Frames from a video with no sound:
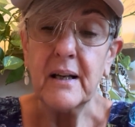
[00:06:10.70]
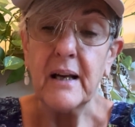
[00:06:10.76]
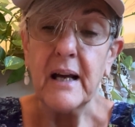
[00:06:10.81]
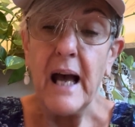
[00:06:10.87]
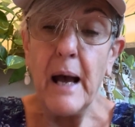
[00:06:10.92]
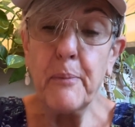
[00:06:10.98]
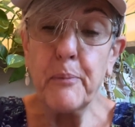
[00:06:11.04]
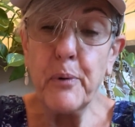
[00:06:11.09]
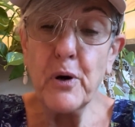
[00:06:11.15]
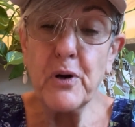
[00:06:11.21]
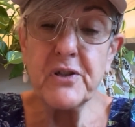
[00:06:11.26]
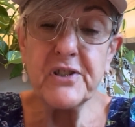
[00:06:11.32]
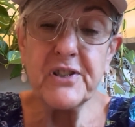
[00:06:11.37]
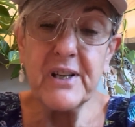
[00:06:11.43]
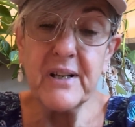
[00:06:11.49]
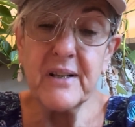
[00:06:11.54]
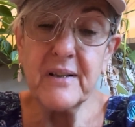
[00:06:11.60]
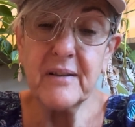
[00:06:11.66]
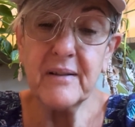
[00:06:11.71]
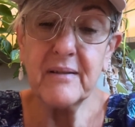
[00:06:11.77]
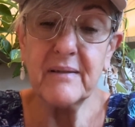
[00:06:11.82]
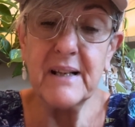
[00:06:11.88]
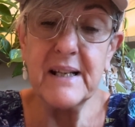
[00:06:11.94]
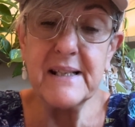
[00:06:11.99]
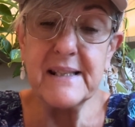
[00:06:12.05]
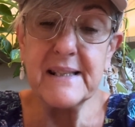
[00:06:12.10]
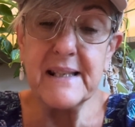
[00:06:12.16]
A person
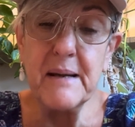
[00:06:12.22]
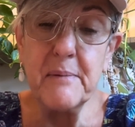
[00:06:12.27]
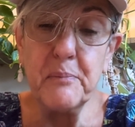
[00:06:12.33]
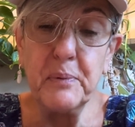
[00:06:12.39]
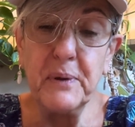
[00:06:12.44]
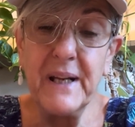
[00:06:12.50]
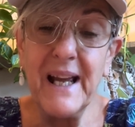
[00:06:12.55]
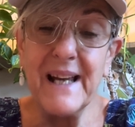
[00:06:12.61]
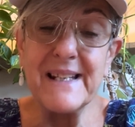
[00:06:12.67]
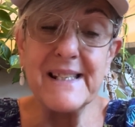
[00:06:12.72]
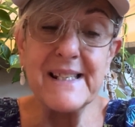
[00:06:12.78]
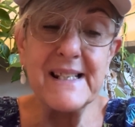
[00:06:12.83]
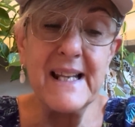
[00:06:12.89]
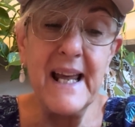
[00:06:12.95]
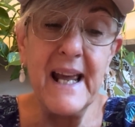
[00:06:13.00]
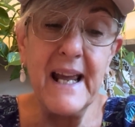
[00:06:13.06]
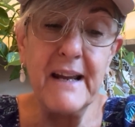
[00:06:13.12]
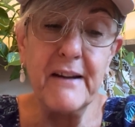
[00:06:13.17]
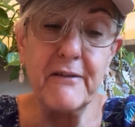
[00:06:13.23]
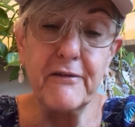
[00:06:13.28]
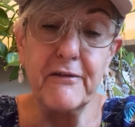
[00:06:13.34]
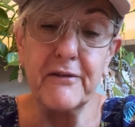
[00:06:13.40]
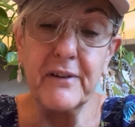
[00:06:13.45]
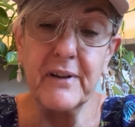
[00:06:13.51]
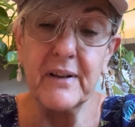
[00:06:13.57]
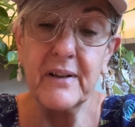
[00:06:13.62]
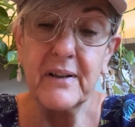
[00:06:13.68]
is simply a
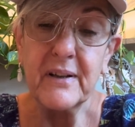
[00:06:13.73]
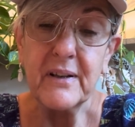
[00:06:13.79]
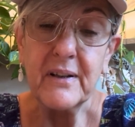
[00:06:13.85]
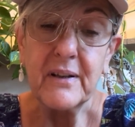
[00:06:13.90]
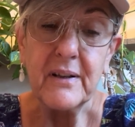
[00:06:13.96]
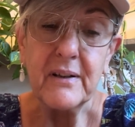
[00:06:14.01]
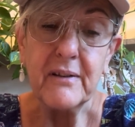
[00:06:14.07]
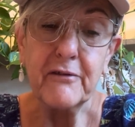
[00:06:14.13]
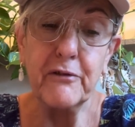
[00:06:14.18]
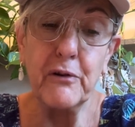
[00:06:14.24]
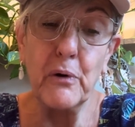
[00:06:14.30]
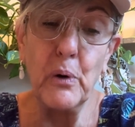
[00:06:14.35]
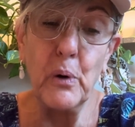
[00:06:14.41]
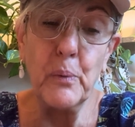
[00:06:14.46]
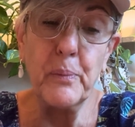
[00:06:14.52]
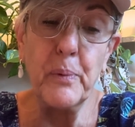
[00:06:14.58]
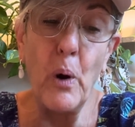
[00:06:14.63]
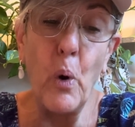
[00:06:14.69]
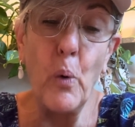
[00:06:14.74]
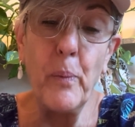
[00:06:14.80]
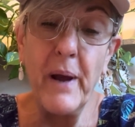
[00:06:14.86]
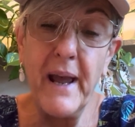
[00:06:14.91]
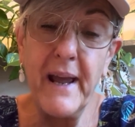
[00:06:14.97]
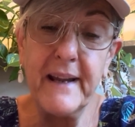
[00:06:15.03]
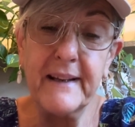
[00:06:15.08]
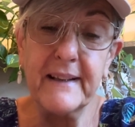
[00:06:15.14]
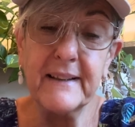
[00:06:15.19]
slave for
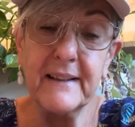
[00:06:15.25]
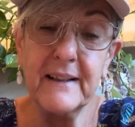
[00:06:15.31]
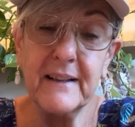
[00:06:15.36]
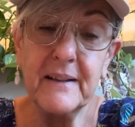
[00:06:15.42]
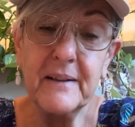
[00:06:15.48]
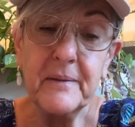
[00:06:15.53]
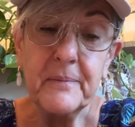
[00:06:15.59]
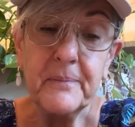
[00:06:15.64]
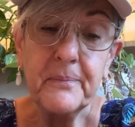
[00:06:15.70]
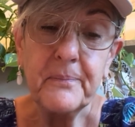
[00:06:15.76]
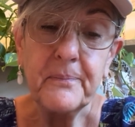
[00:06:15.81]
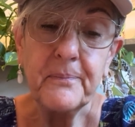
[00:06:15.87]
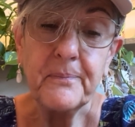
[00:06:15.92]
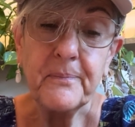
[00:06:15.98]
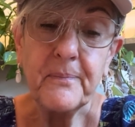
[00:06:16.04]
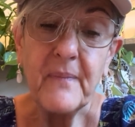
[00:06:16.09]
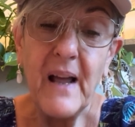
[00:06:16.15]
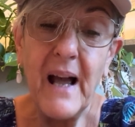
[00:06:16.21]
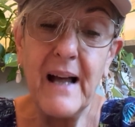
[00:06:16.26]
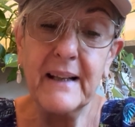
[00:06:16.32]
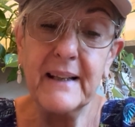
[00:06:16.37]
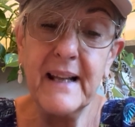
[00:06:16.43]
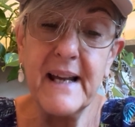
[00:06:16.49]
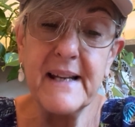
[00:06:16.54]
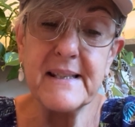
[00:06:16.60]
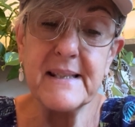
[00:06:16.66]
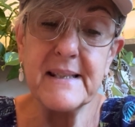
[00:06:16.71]
obeying,
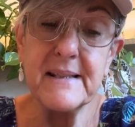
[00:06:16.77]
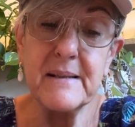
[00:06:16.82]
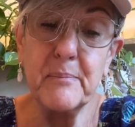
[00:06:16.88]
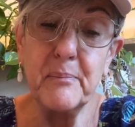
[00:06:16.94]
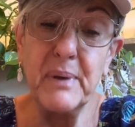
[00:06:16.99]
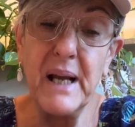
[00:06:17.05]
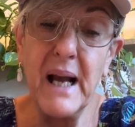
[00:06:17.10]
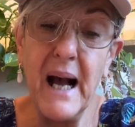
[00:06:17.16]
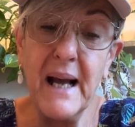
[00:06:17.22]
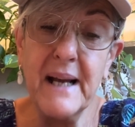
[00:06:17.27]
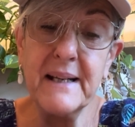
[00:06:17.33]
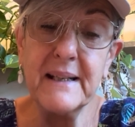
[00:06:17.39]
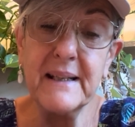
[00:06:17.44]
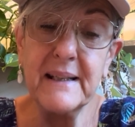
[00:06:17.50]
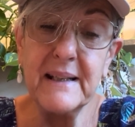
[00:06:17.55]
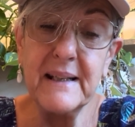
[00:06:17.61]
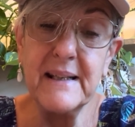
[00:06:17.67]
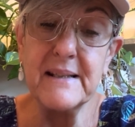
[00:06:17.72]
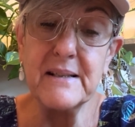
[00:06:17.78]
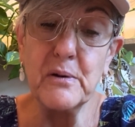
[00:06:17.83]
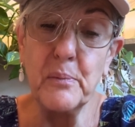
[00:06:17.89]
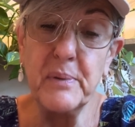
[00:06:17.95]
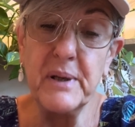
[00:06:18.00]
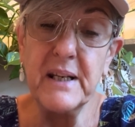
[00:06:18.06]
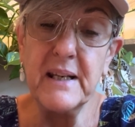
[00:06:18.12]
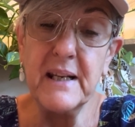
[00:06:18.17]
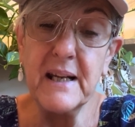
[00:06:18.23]
unless behind his
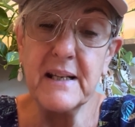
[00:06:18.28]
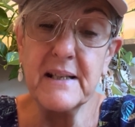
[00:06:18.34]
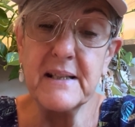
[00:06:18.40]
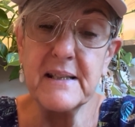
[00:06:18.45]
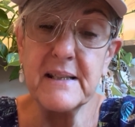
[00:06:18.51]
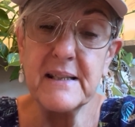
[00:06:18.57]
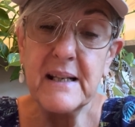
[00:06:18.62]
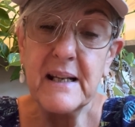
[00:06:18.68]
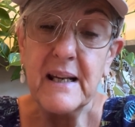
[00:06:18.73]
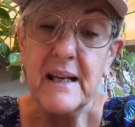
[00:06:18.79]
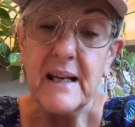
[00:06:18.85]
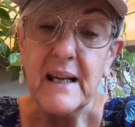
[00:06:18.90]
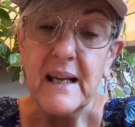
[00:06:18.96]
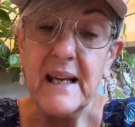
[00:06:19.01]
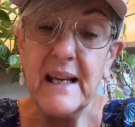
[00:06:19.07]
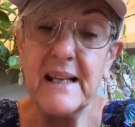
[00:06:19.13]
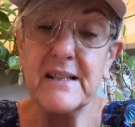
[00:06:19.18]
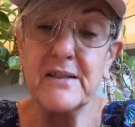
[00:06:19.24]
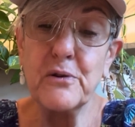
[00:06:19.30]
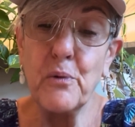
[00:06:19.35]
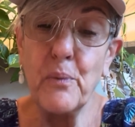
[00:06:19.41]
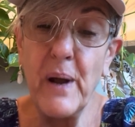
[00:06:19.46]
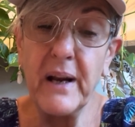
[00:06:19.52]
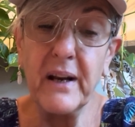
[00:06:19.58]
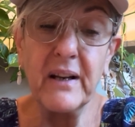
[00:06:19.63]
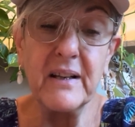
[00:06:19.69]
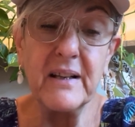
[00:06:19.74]
obedience is a
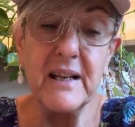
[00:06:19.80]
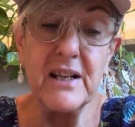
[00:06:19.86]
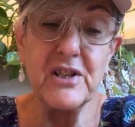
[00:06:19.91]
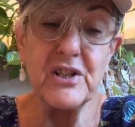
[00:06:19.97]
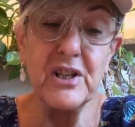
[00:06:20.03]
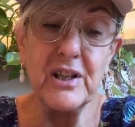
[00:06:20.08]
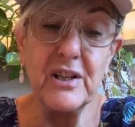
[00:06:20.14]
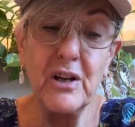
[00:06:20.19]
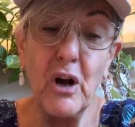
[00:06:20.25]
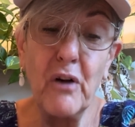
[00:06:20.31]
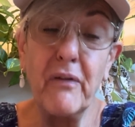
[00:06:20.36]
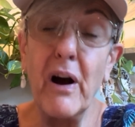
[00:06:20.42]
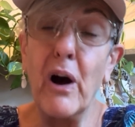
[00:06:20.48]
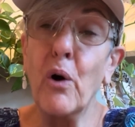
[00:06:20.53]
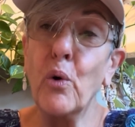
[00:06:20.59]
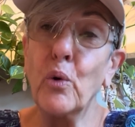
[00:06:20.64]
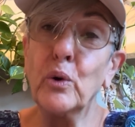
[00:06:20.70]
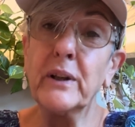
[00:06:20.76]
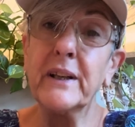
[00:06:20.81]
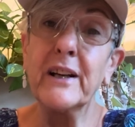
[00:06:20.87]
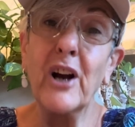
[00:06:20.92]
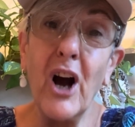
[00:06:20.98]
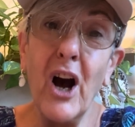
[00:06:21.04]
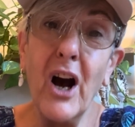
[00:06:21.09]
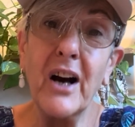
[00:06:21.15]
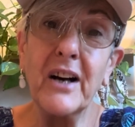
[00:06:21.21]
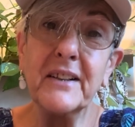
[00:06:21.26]
recognition of a holy
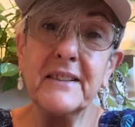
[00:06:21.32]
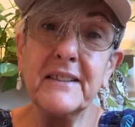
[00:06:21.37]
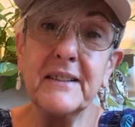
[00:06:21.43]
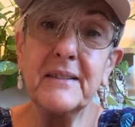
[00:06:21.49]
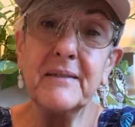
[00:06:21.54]
God.